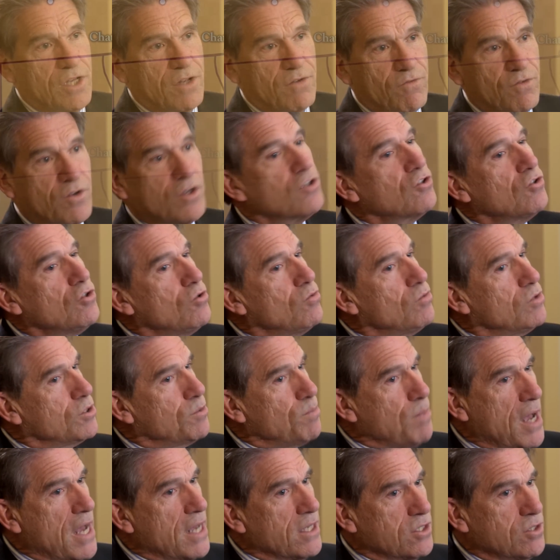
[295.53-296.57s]
that victory was
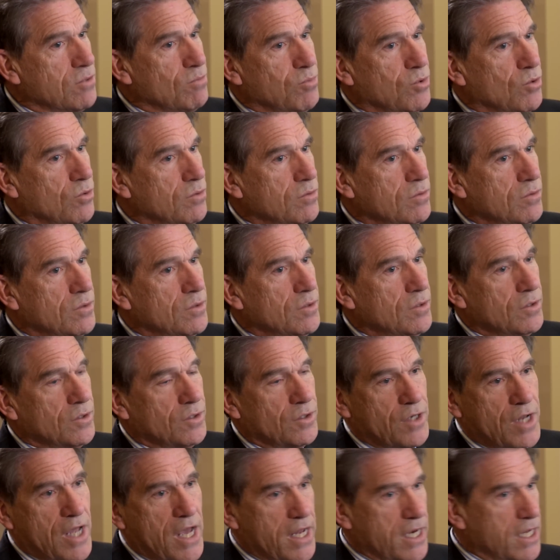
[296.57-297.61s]
possible.
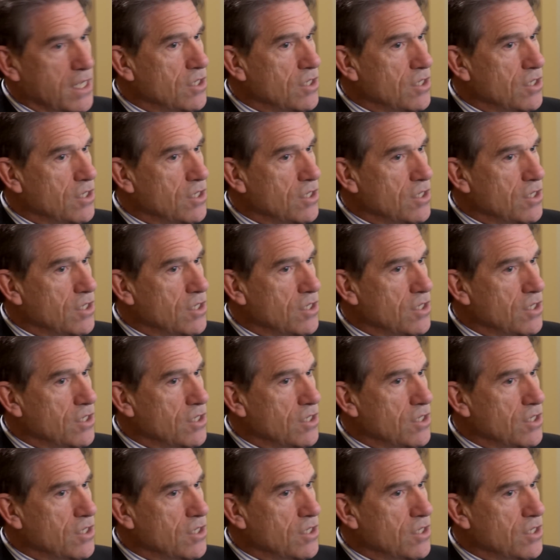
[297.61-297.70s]
Not